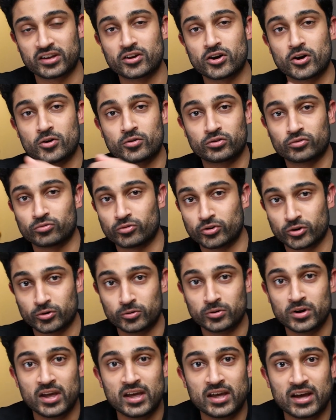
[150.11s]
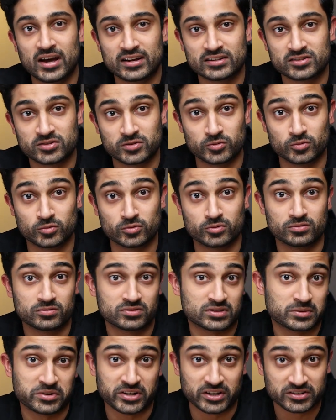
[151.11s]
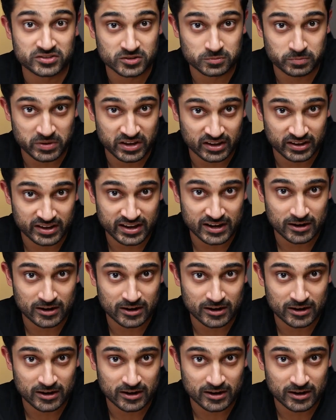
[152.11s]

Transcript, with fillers: can go through to someone else's bank